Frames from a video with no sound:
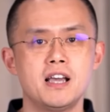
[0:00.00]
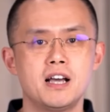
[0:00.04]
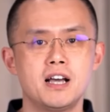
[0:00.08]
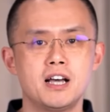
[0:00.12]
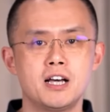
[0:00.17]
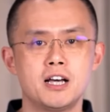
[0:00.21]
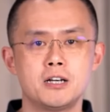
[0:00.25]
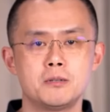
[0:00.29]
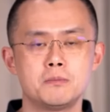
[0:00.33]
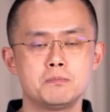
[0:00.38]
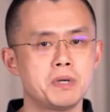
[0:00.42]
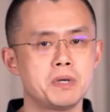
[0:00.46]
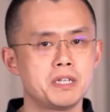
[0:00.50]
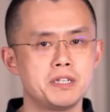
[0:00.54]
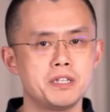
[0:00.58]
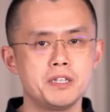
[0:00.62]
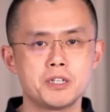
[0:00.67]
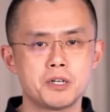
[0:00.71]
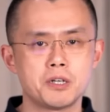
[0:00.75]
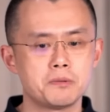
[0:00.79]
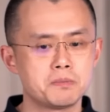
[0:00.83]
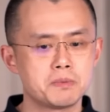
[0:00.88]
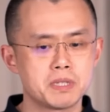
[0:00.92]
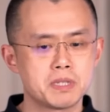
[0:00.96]
Um, but you
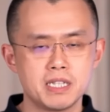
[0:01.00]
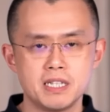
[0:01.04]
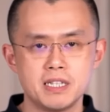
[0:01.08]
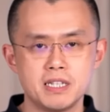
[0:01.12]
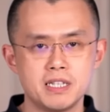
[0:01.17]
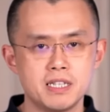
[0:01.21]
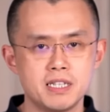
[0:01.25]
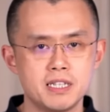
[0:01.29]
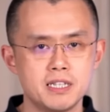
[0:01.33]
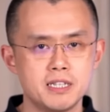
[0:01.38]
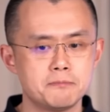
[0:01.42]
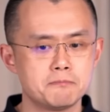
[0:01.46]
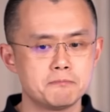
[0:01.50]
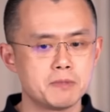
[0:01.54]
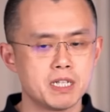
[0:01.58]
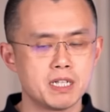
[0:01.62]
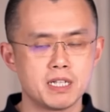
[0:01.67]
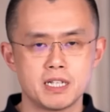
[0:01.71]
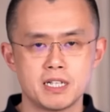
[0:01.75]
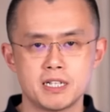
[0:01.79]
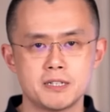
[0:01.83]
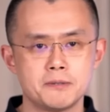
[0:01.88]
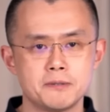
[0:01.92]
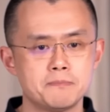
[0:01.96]
know, the
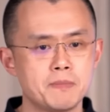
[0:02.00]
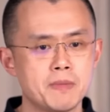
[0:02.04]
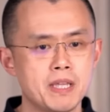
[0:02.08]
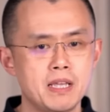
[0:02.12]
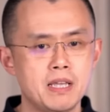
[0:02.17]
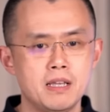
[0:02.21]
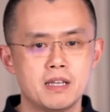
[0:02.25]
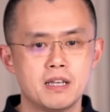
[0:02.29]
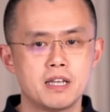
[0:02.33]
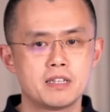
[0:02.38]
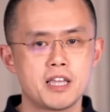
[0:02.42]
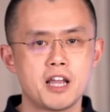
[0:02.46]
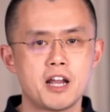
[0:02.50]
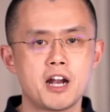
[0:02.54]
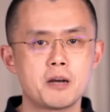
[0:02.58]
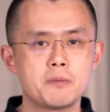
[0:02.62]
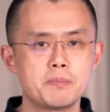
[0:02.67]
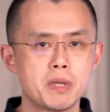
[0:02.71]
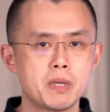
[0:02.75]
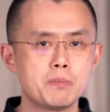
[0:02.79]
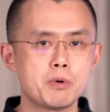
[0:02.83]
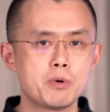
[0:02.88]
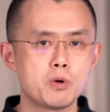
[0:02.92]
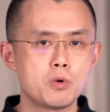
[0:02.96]
uh, there are
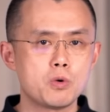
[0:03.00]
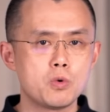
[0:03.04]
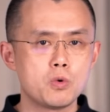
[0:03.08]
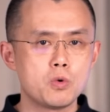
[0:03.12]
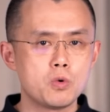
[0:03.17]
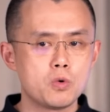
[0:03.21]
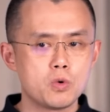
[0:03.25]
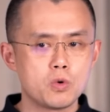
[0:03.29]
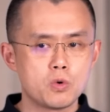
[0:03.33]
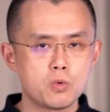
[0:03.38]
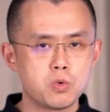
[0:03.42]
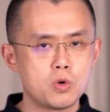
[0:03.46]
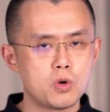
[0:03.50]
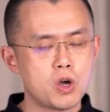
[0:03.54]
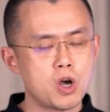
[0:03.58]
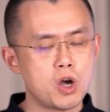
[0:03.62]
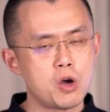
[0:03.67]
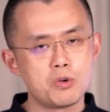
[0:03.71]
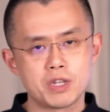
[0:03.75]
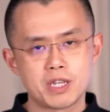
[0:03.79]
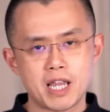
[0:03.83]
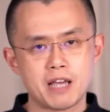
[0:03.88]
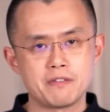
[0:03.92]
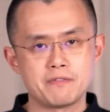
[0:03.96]
people who who
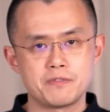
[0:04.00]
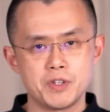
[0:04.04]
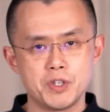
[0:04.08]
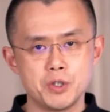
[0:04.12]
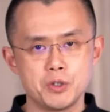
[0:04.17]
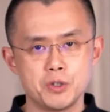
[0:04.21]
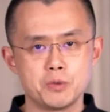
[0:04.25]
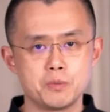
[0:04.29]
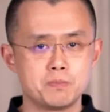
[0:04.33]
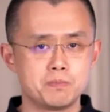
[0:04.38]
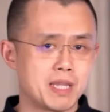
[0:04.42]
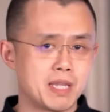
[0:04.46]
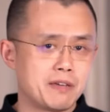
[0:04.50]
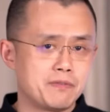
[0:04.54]
hold that view.